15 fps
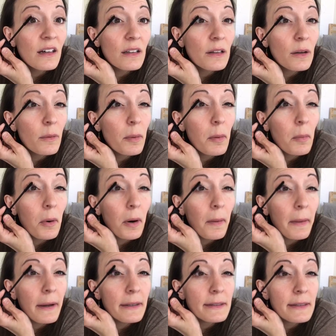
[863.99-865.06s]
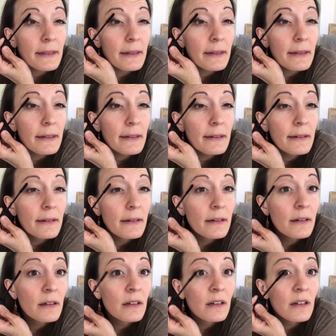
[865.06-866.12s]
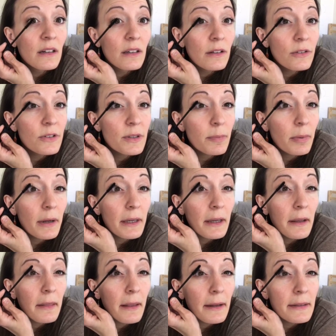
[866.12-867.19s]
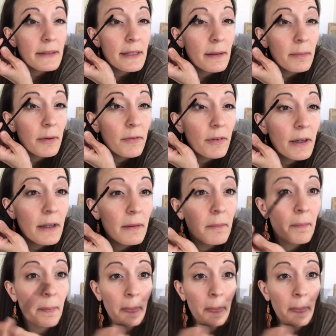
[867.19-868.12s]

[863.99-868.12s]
a little bit more on that side, you just bring in that tip of it.